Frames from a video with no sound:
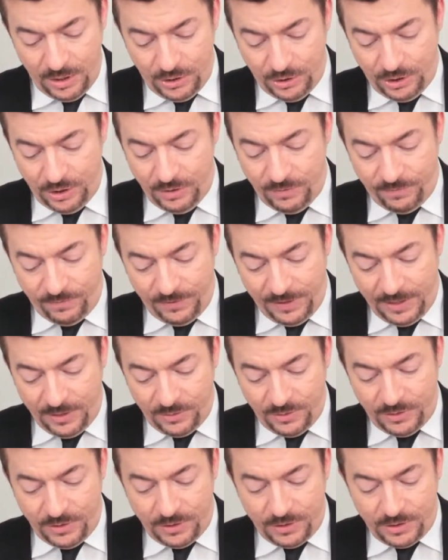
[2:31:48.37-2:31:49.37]
She had
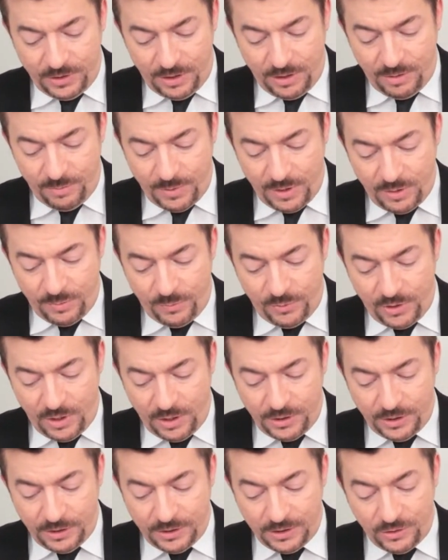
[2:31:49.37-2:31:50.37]
founded the Terramar
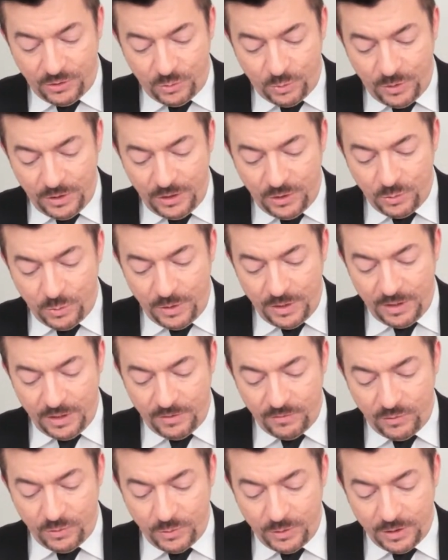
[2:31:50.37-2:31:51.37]
Project in
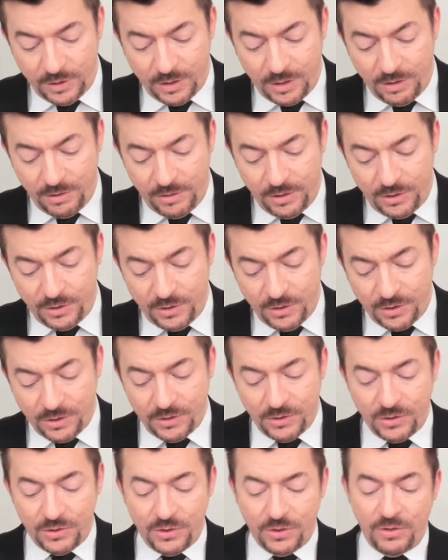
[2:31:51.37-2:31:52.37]
2012 to encourage the
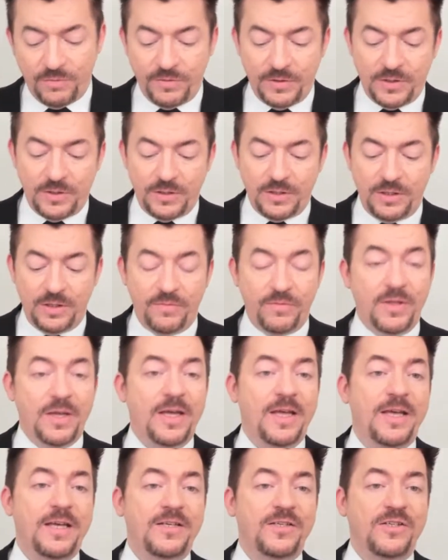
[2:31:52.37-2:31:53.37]
conservancy of the
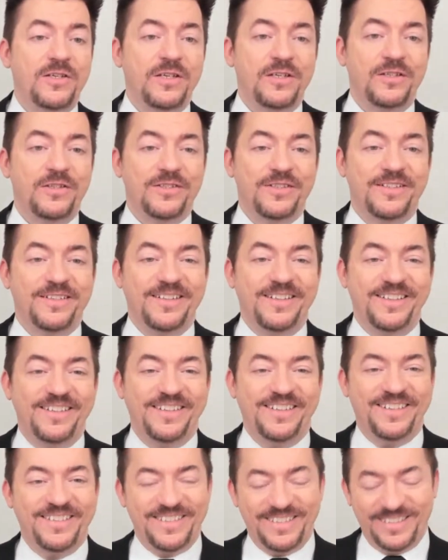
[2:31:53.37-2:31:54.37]
high seas.
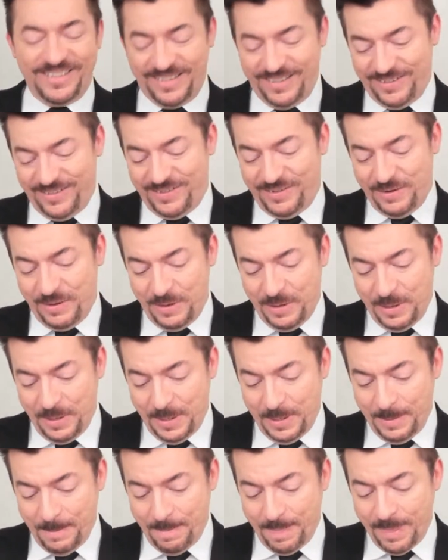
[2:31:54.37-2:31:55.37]
That's good.
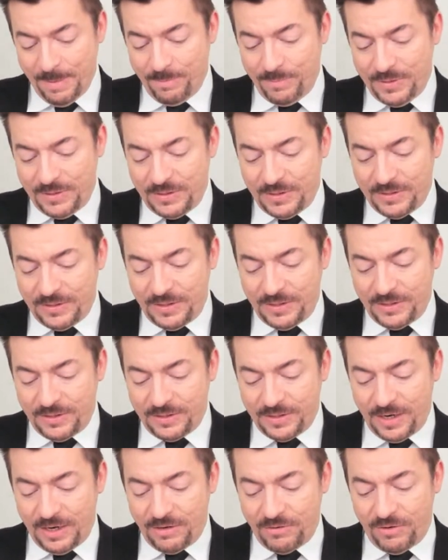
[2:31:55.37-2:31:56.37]
Business
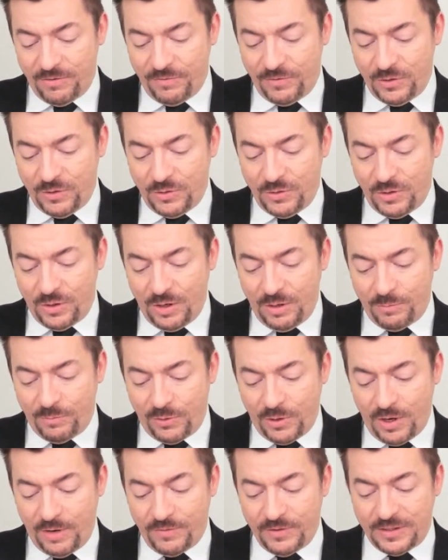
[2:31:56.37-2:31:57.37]
Insider reviewed the
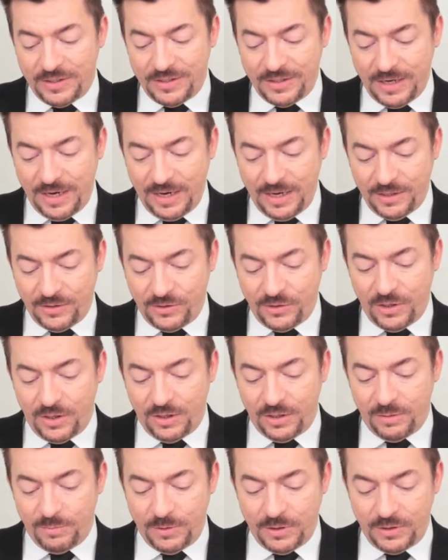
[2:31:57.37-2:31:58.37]
nonprofit's tax
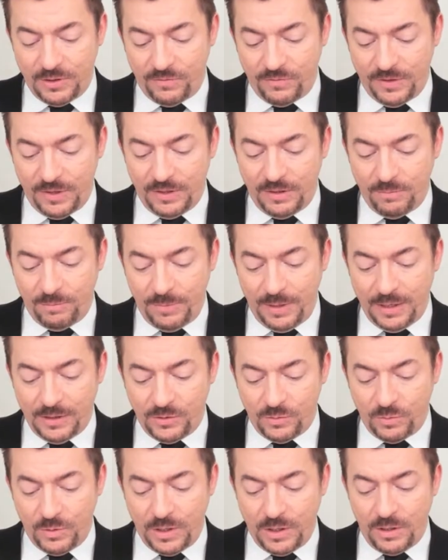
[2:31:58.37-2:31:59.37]
documents and found that
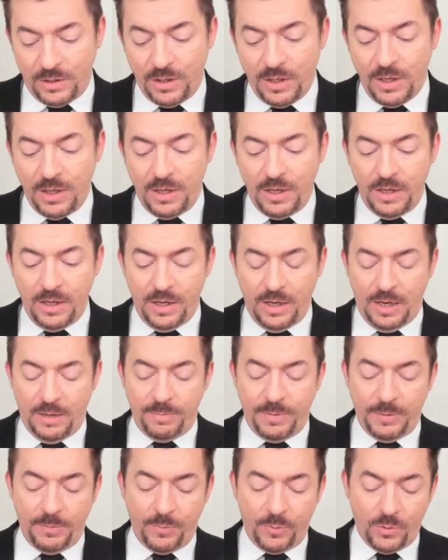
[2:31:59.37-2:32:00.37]
Maxwell
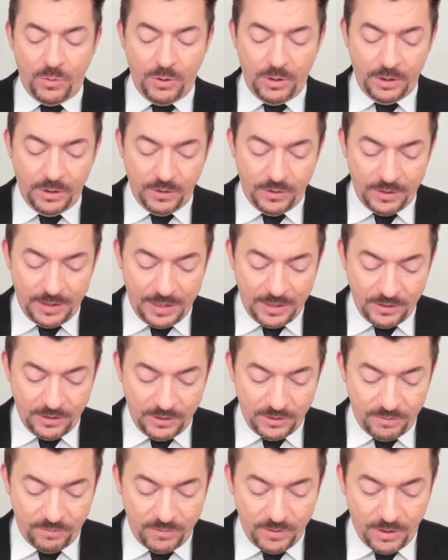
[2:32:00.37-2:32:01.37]
had been pouring
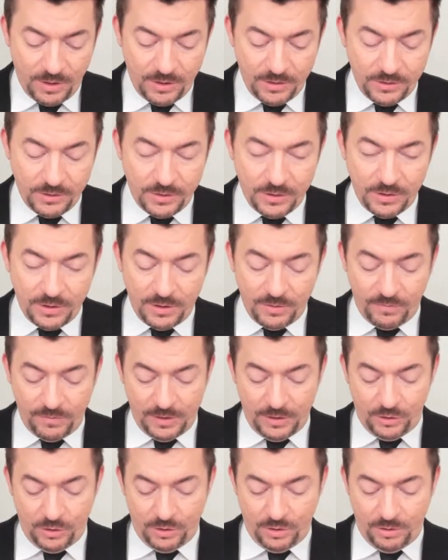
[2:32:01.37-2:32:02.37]
thousands of dollars into the
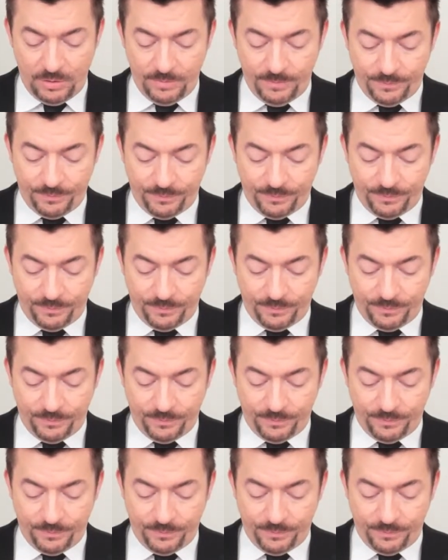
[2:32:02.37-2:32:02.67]
venture.